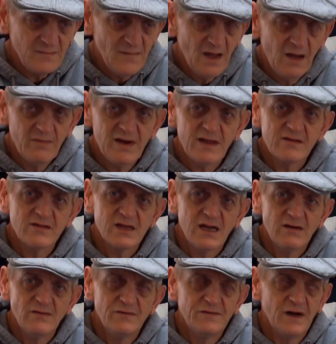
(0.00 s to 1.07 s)
I'm an Ed
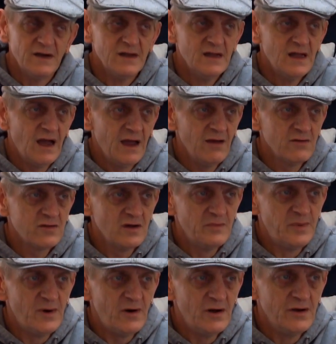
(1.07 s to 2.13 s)
Sheeran fan. I also
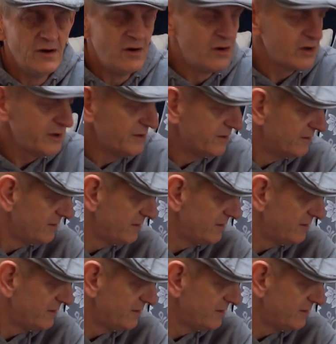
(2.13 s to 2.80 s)
bought an organ.